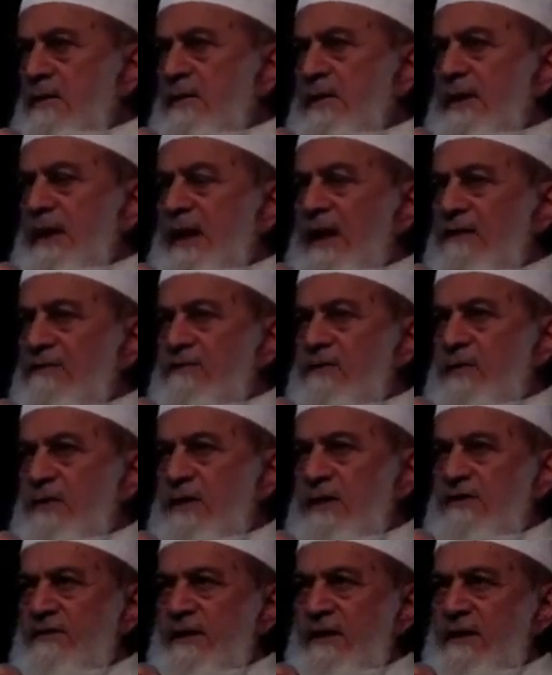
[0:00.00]
we have to
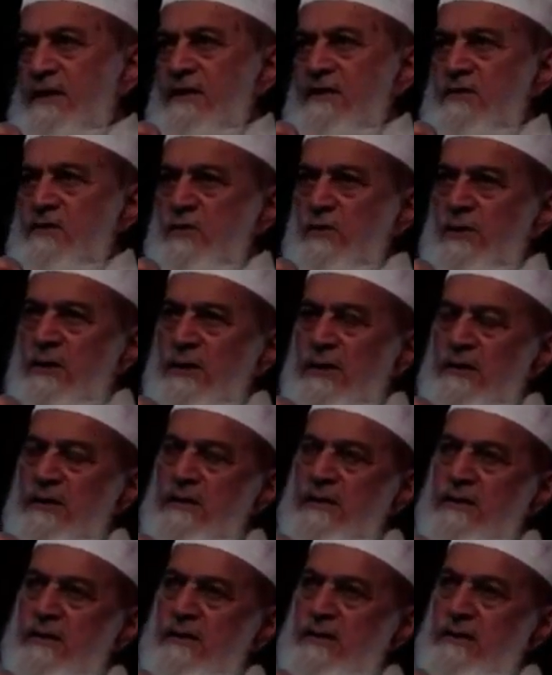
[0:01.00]
live in this world
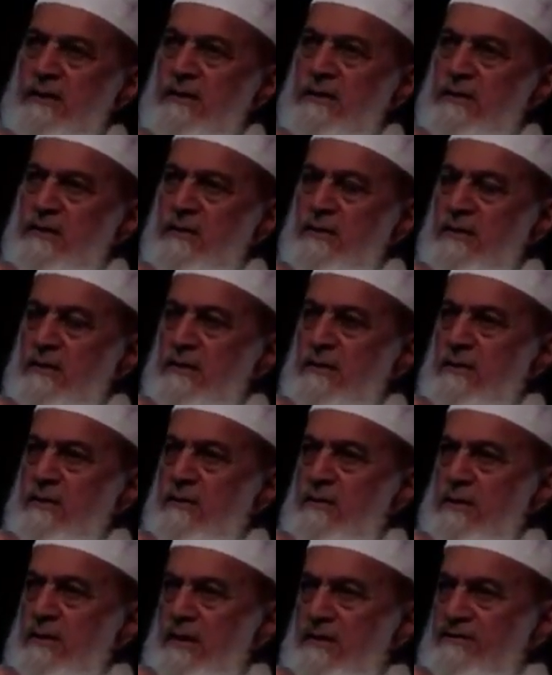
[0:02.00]

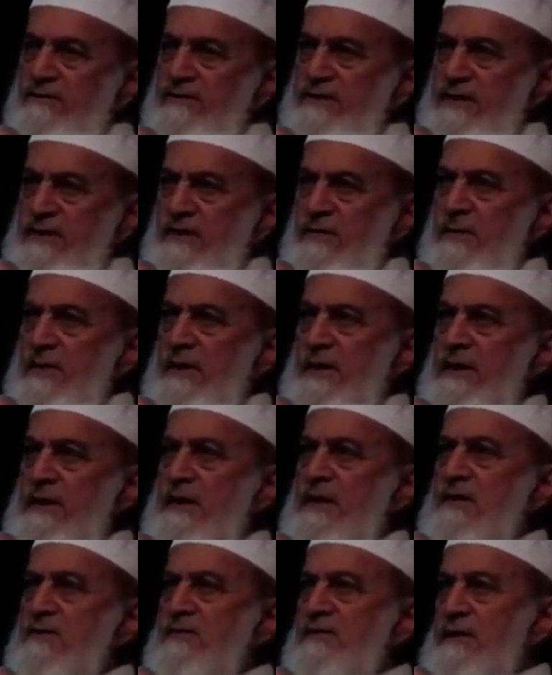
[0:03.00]

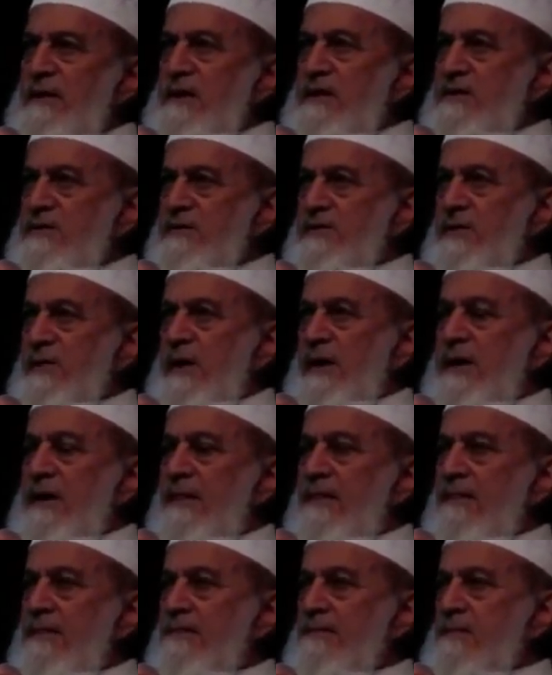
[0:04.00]
comfortably and peacefully,
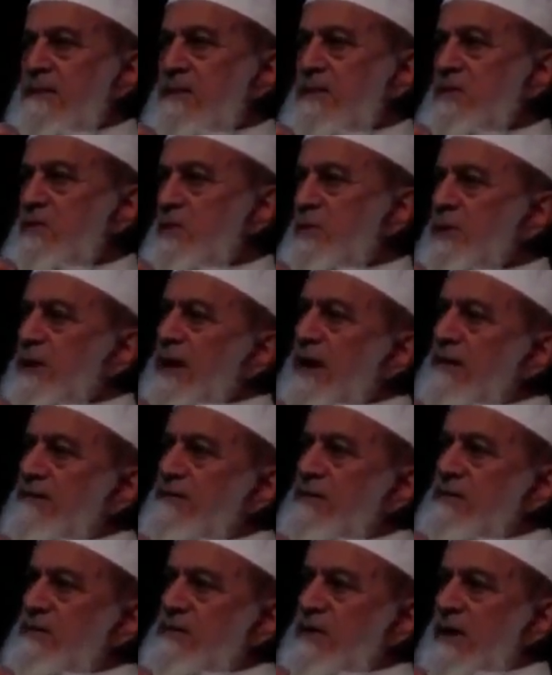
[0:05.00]
so we
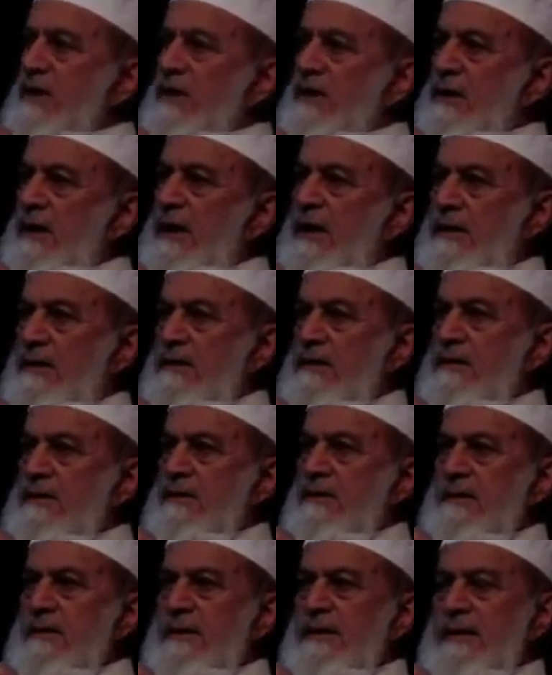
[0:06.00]
have to tolerate.
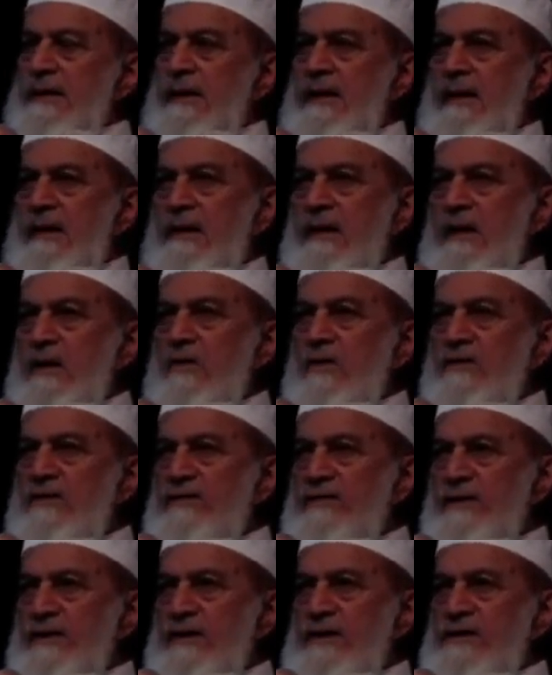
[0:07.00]
And our
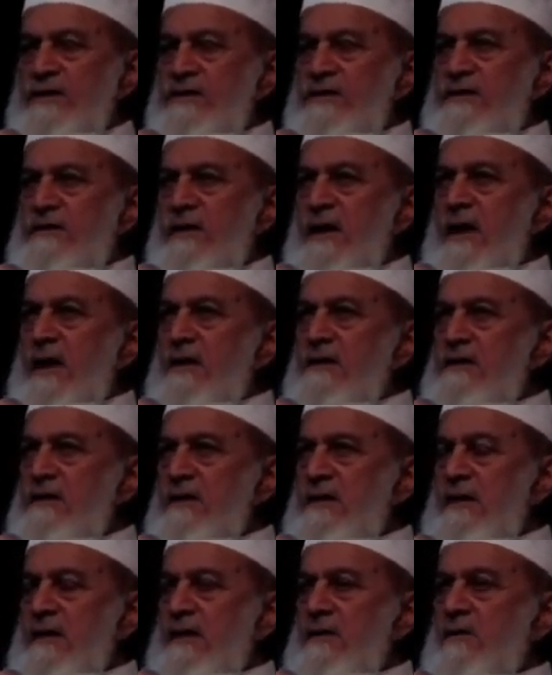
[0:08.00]
first
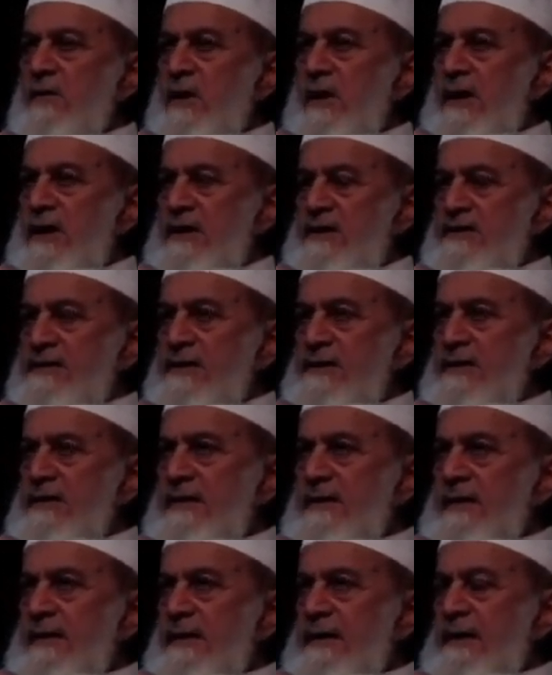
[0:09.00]
article was,
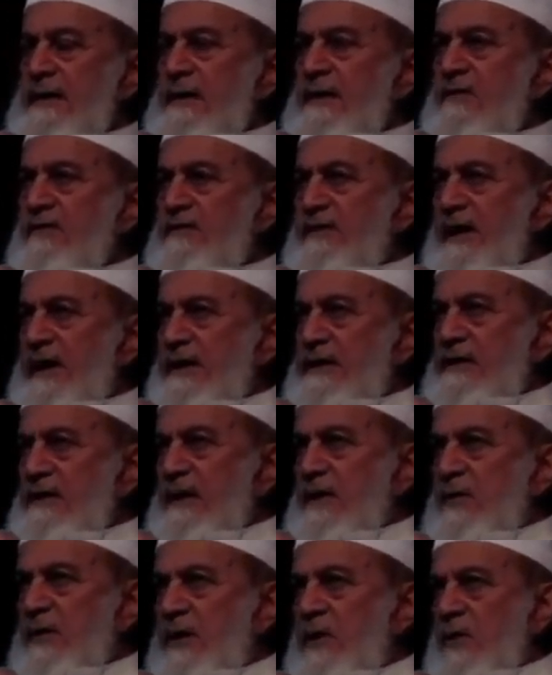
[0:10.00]
in fact,
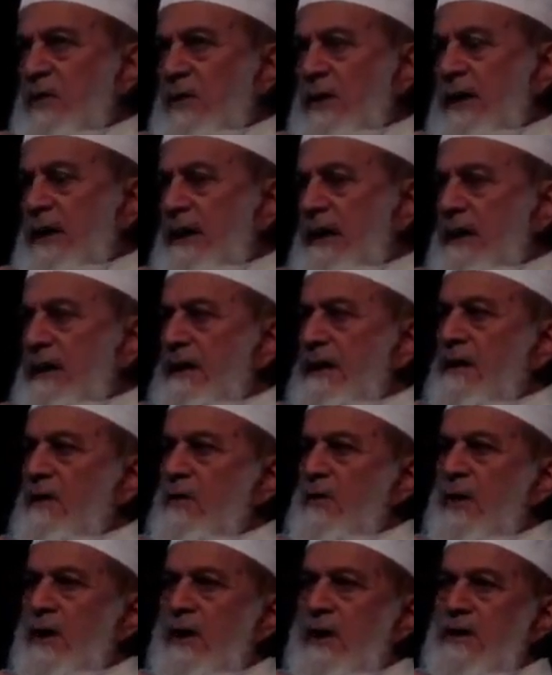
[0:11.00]
our
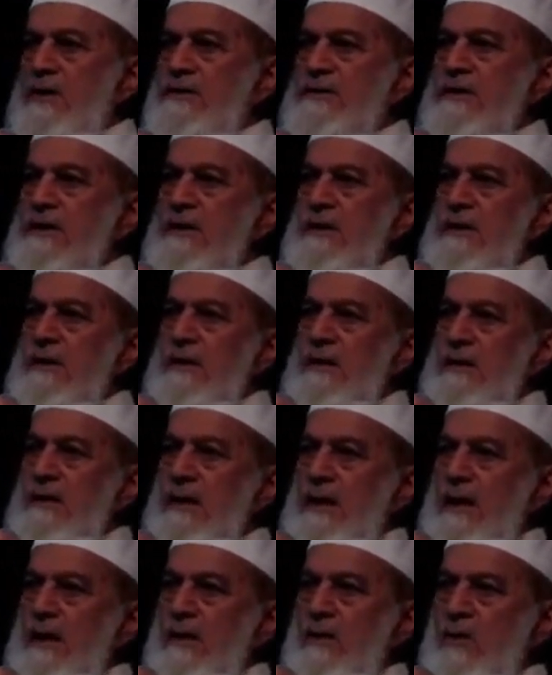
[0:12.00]
heading was,
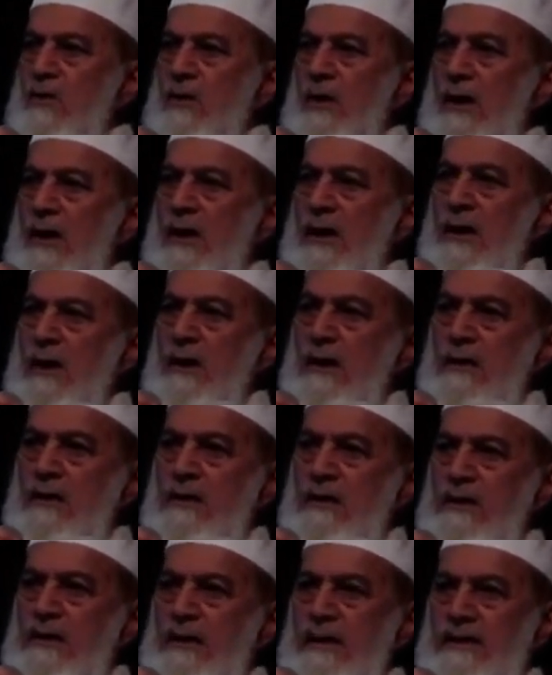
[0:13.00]

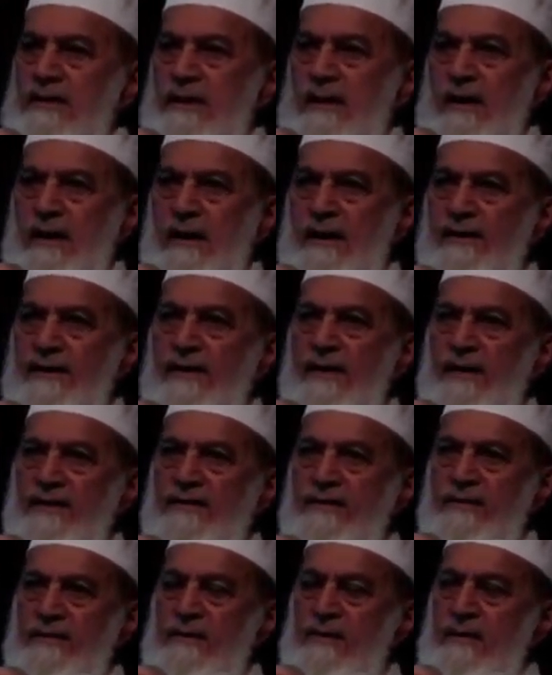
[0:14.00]
Al-Quran
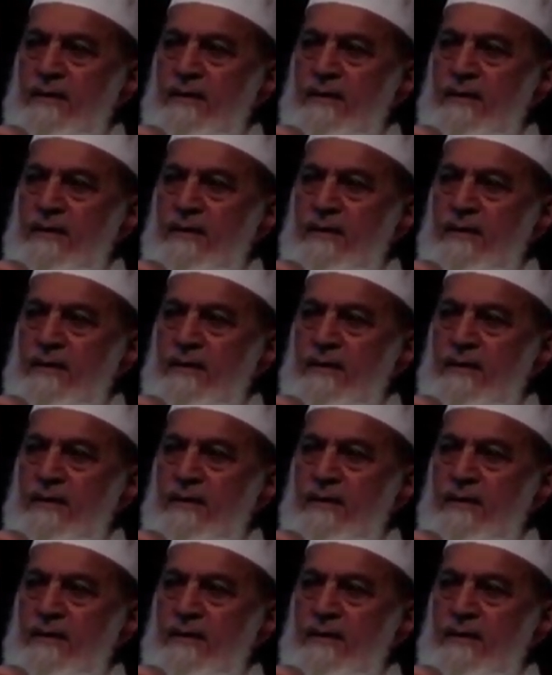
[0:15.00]
Yatahaddath,